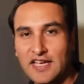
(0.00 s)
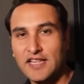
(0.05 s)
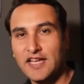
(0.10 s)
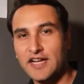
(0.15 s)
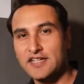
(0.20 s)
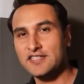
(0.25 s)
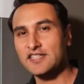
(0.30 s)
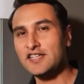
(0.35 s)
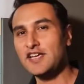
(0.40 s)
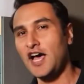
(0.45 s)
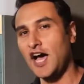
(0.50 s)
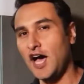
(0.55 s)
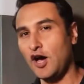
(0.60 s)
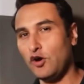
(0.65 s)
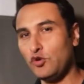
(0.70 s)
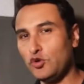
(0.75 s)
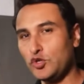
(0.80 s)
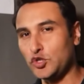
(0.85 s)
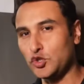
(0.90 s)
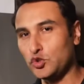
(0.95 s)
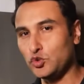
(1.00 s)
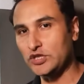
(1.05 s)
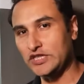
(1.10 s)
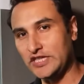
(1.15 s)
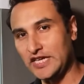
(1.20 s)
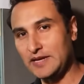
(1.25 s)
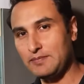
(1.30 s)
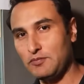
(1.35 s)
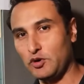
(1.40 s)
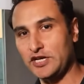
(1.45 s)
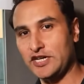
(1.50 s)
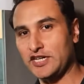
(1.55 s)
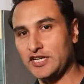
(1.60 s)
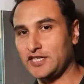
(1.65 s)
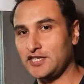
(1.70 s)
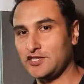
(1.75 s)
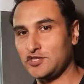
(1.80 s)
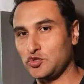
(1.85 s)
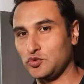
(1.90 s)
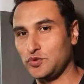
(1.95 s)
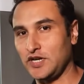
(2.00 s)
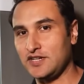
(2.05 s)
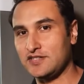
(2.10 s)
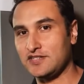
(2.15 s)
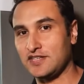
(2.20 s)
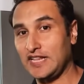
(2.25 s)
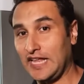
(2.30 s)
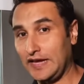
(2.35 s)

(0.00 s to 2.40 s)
Let's see how do they monitor the students